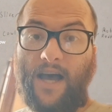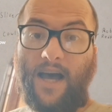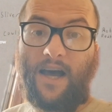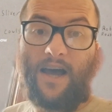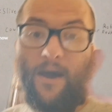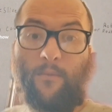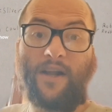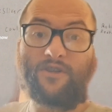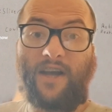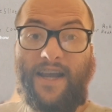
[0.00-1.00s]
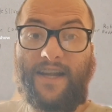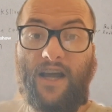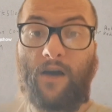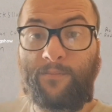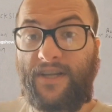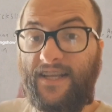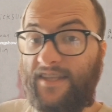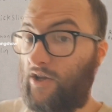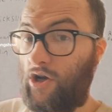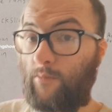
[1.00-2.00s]
I want to try and
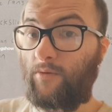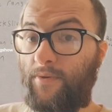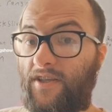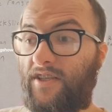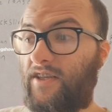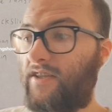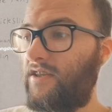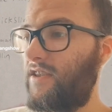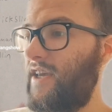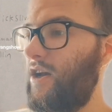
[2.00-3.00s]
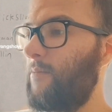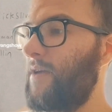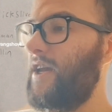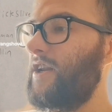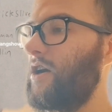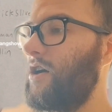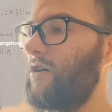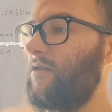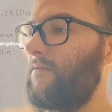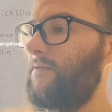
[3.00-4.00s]
update the armor pieces. They are made
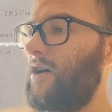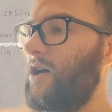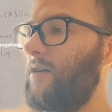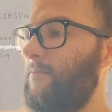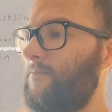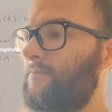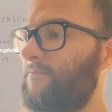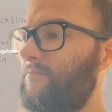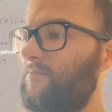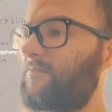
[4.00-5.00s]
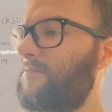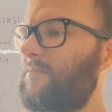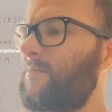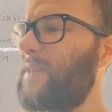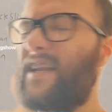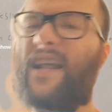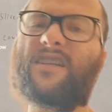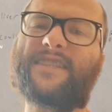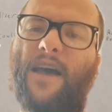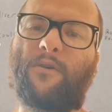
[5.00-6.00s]
of,
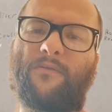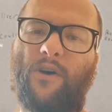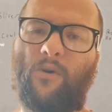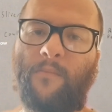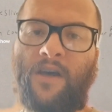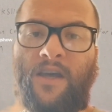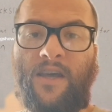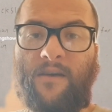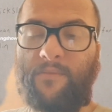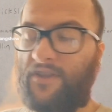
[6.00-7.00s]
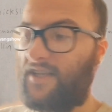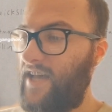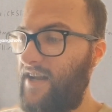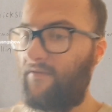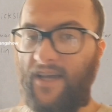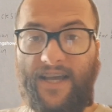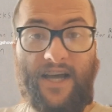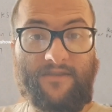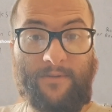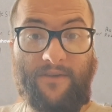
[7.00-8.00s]
not styrofoam, but this kind of like
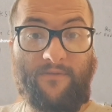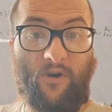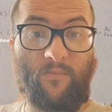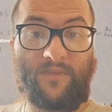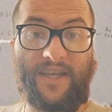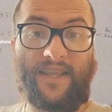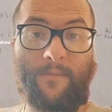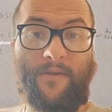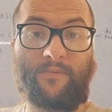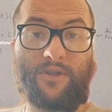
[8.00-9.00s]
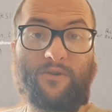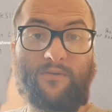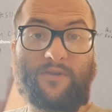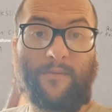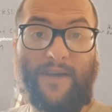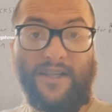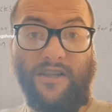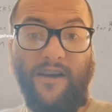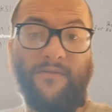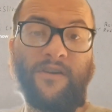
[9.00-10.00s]
cosplay foam thing that people use to make
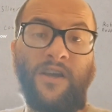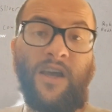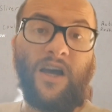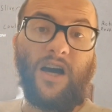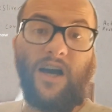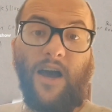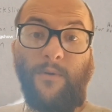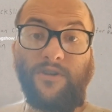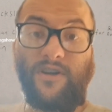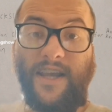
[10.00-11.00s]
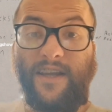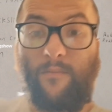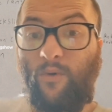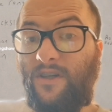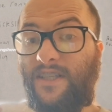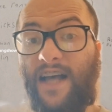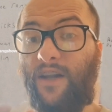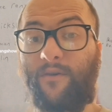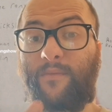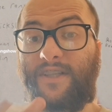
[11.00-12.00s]
stuff. I want to try and get a more
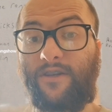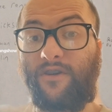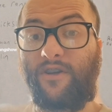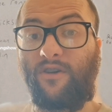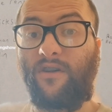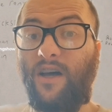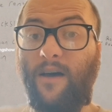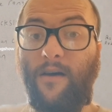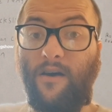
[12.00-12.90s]
solid material.